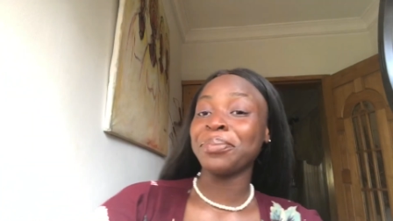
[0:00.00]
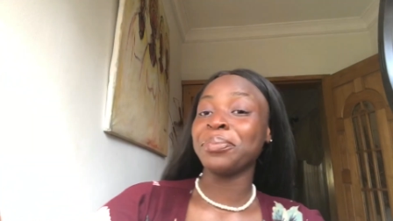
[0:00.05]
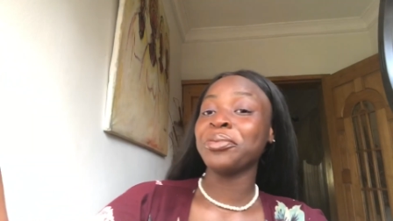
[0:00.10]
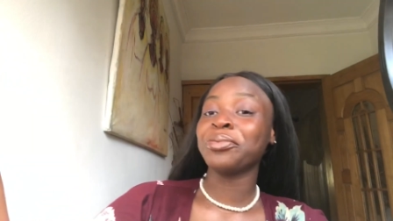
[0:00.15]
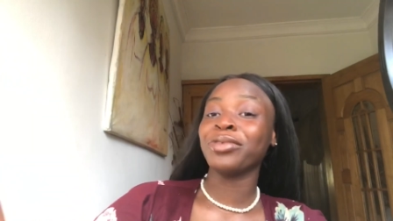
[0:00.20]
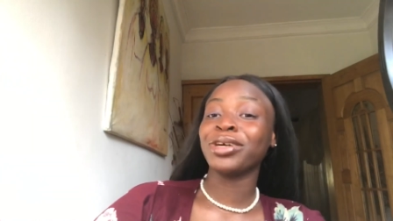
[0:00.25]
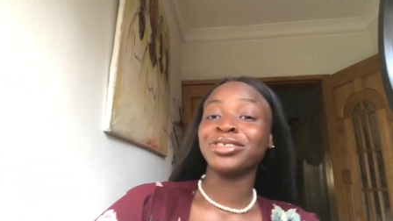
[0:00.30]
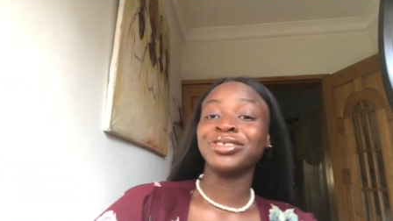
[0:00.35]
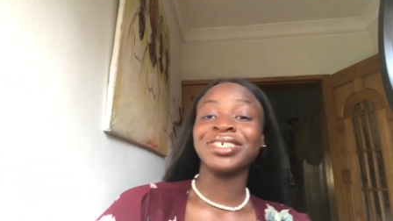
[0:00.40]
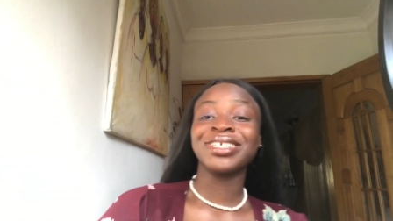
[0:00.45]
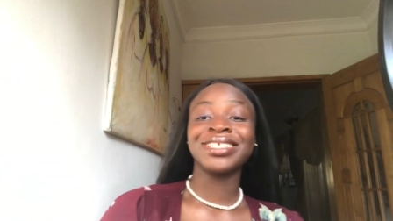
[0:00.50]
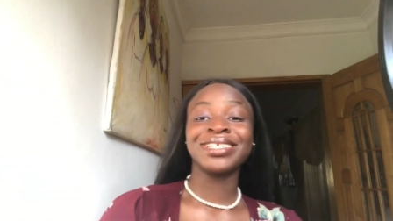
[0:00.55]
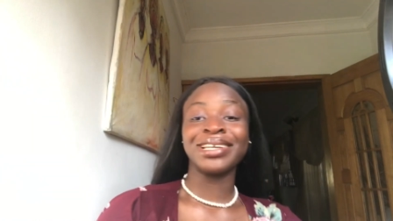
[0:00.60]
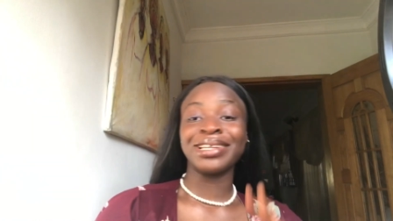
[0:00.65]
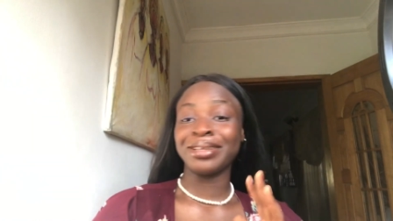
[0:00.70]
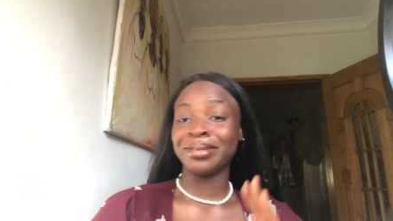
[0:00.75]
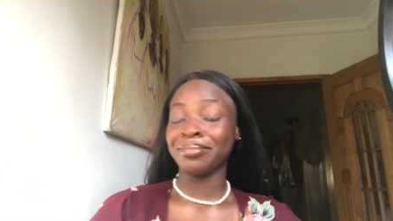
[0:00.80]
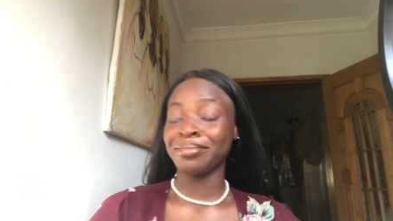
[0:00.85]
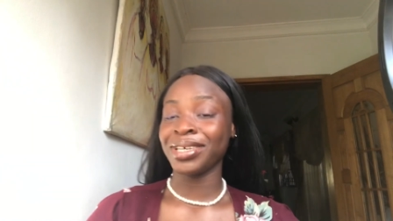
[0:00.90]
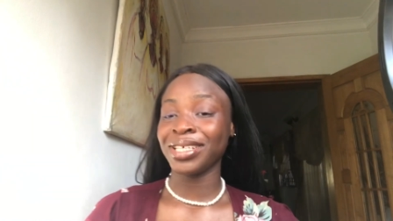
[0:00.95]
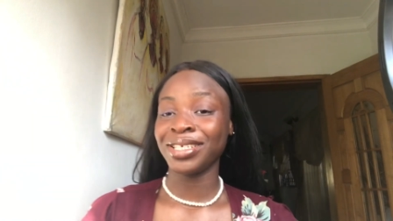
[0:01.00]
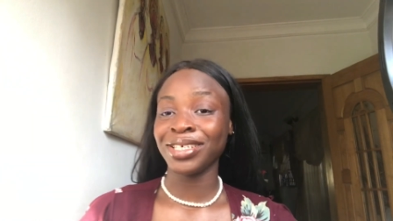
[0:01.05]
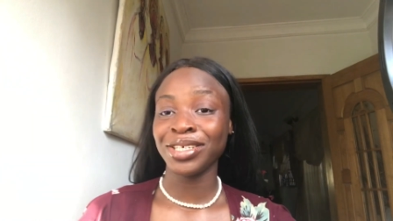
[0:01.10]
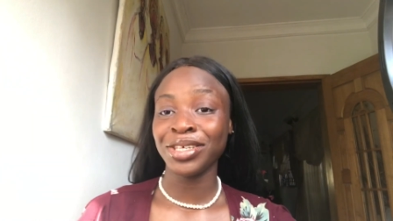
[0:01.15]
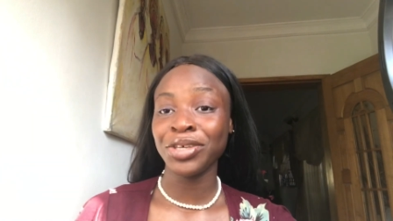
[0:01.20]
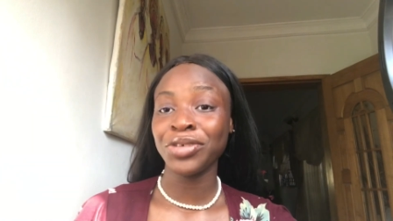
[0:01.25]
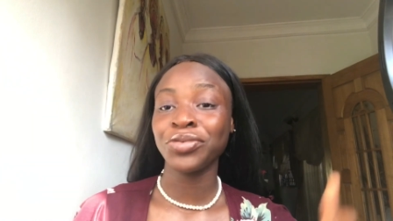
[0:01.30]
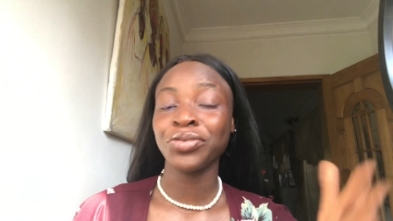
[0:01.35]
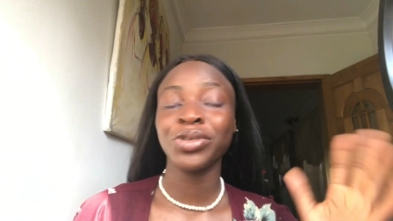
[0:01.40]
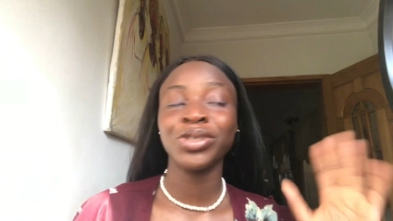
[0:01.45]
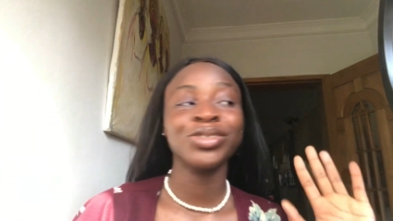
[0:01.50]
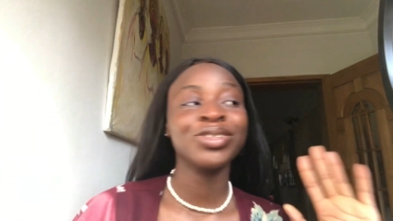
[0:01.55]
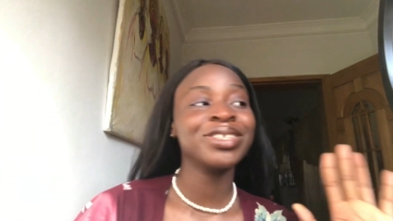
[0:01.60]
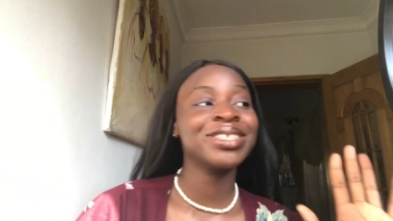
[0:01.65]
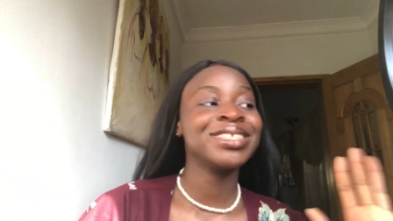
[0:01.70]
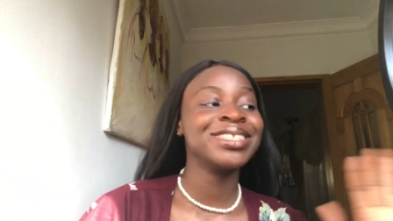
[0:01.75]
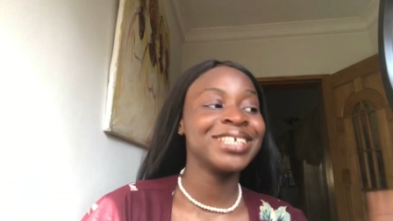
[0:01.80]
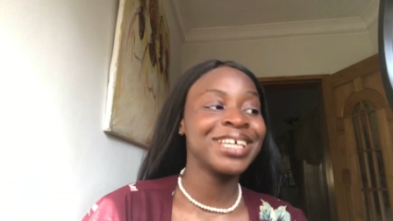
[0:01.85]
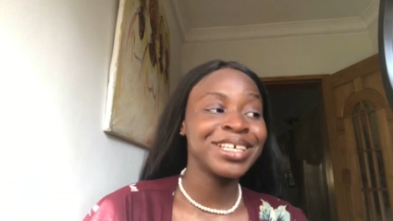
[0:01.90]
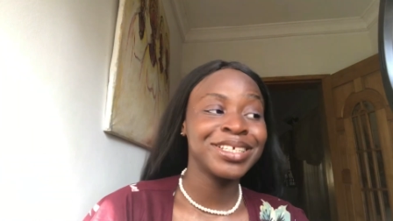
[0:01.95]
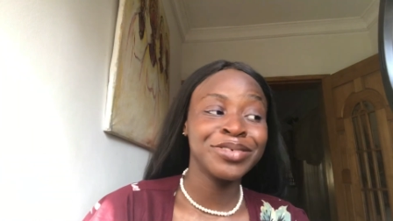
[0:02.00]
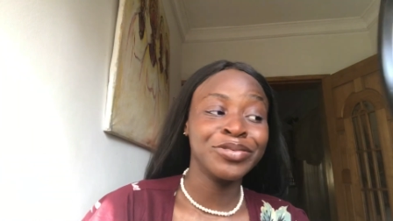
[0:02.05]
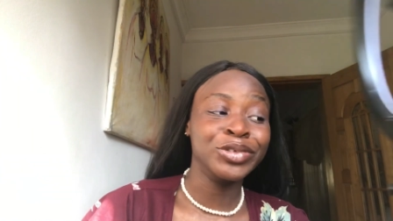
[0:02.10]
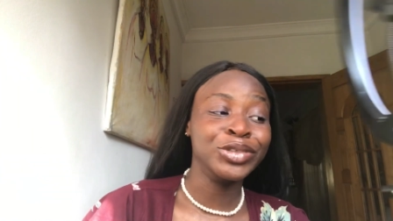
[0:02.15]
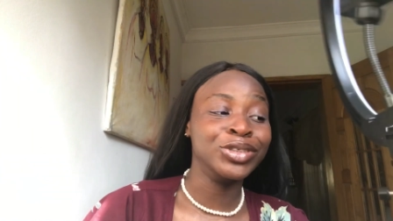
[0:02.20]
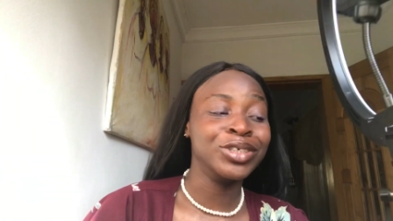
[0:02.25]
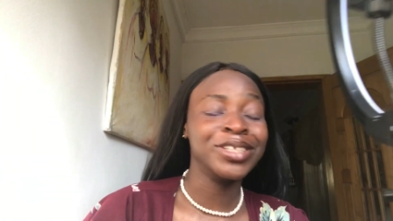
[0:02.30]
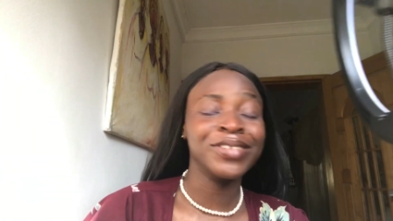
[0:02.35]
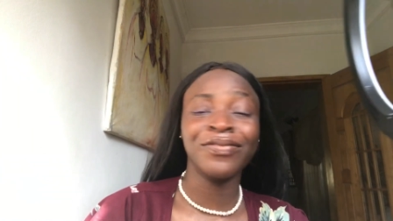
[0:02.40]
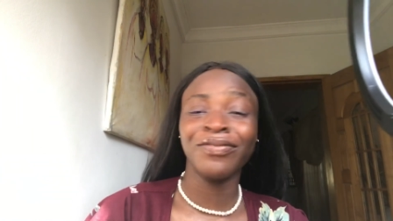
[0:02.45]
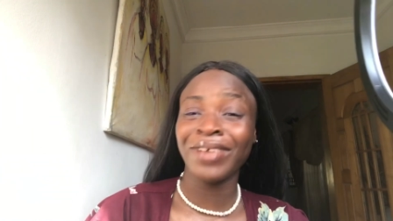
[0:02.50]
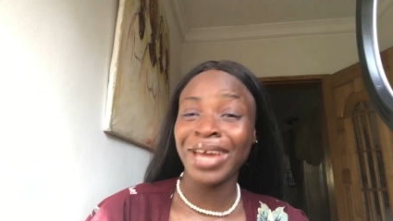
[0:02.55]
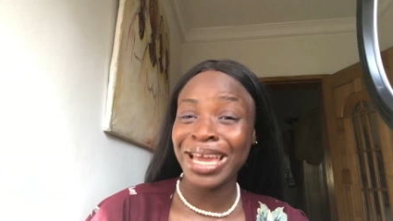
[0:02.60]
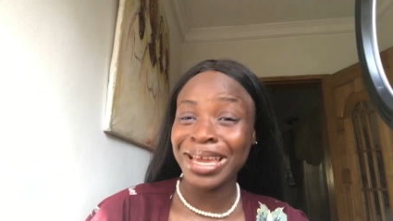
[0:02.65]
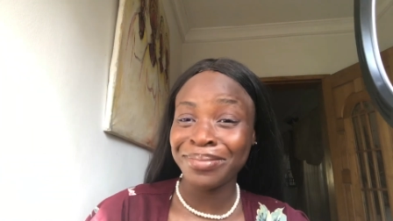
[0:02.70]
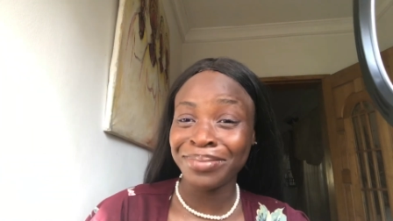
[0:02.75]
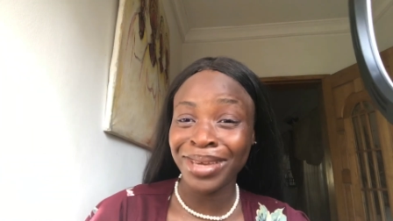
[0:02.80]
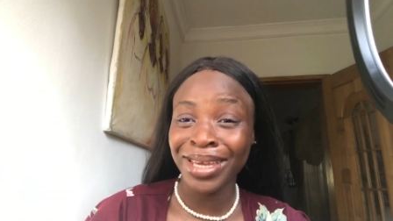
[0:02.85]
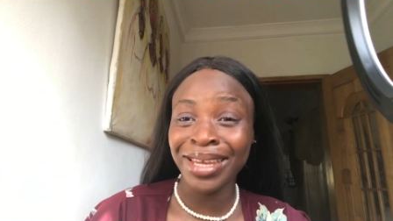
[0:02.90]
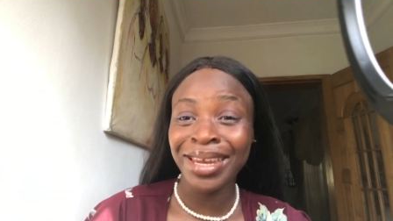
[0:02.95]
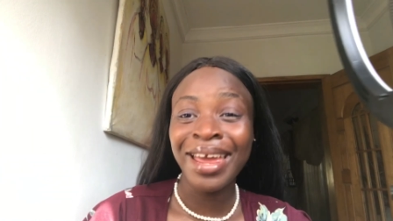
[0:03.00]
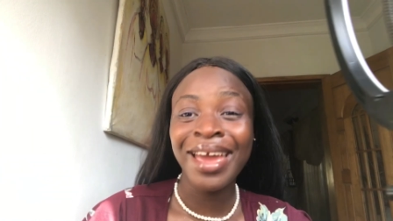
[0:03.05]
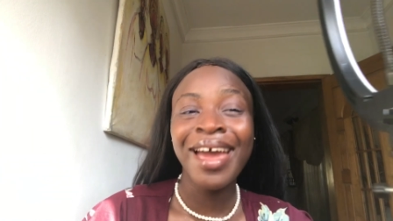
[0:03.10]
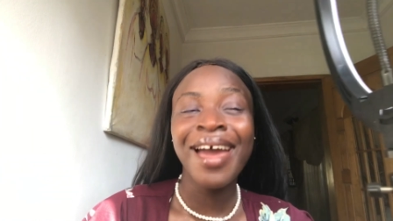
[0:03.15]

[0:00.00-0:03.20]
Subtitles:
people were just sending messages, we were just texting, we were just vibing,